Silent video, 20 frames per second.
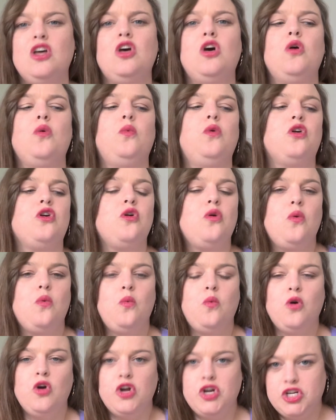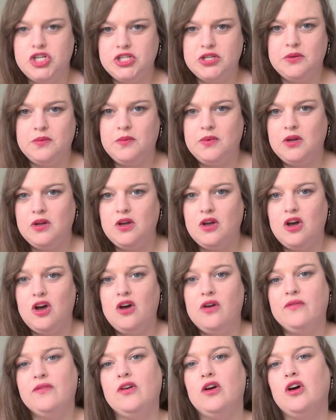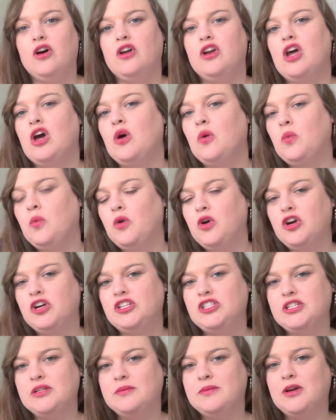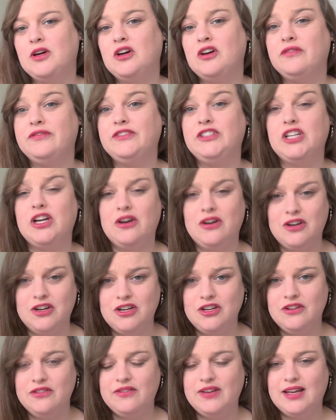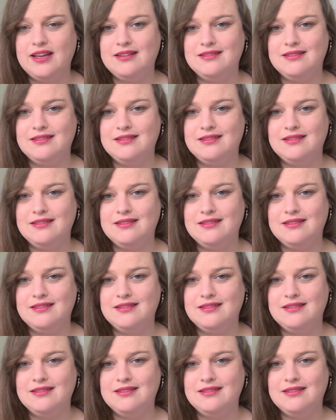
were a worship of God, a worship of Jehovah.